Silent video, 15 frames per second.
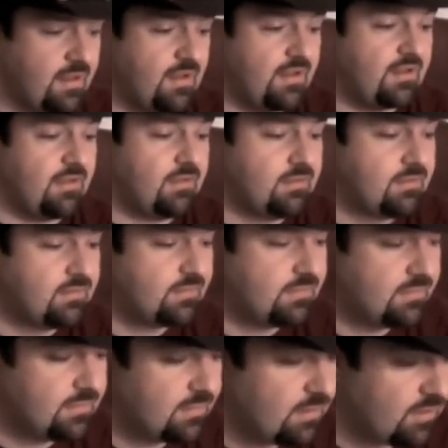Uh,
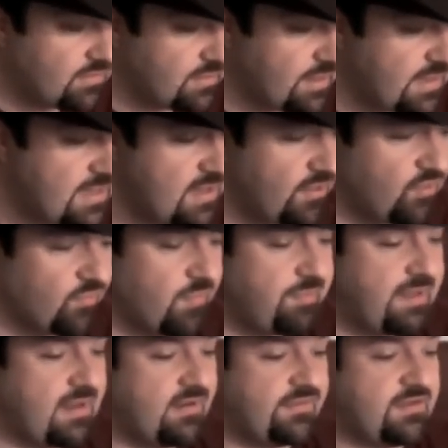are there any other
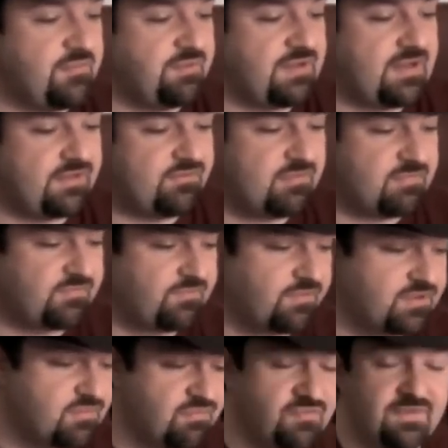repairs that you plan on doing before
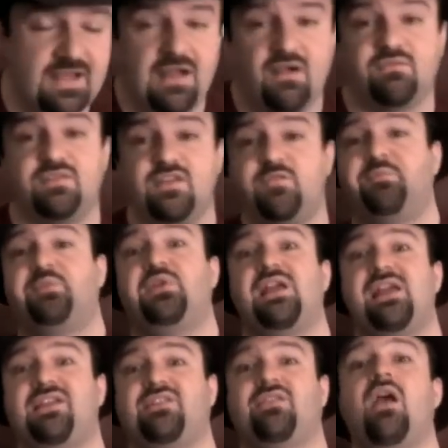you move out? This
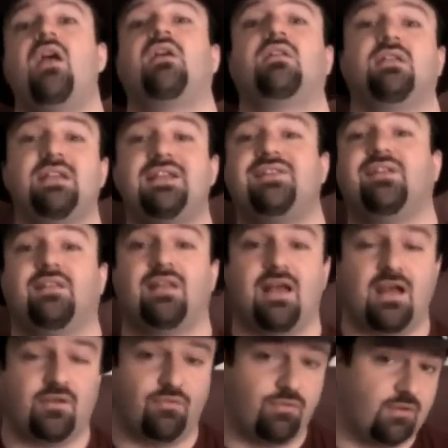place needs a
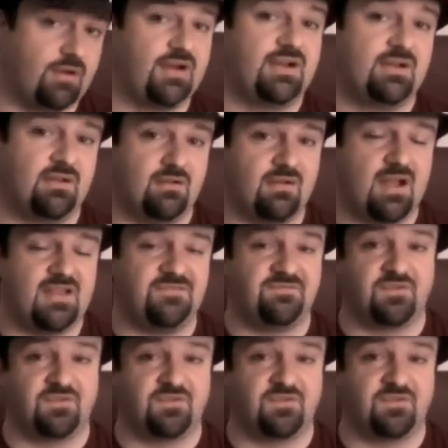lot of work, all right?